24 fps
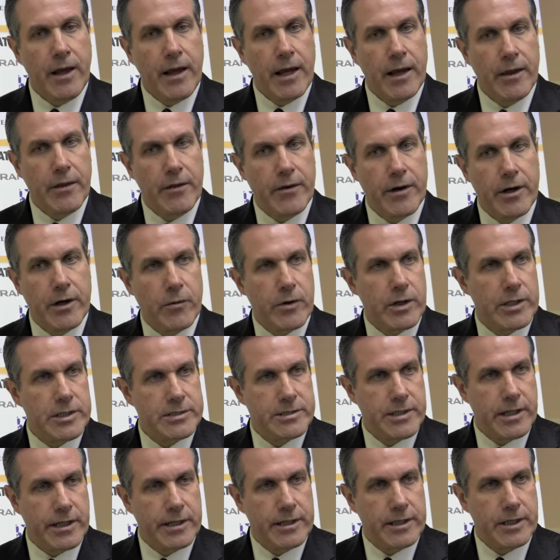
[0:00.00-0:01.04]
And there we are
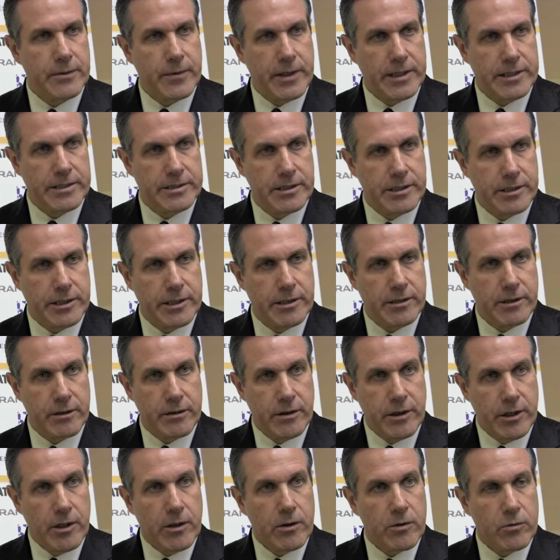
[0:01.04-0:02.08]
setting up a secure
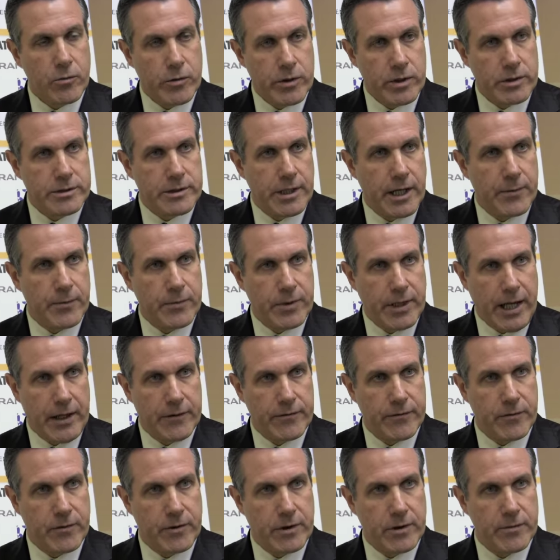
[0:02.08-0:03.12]
real-time
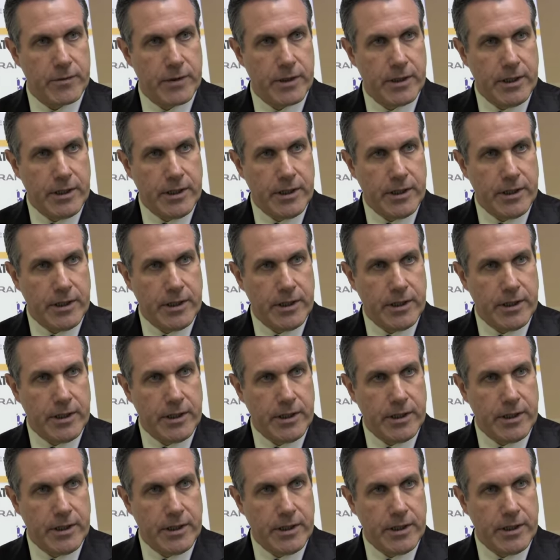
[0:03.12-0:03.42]
platform.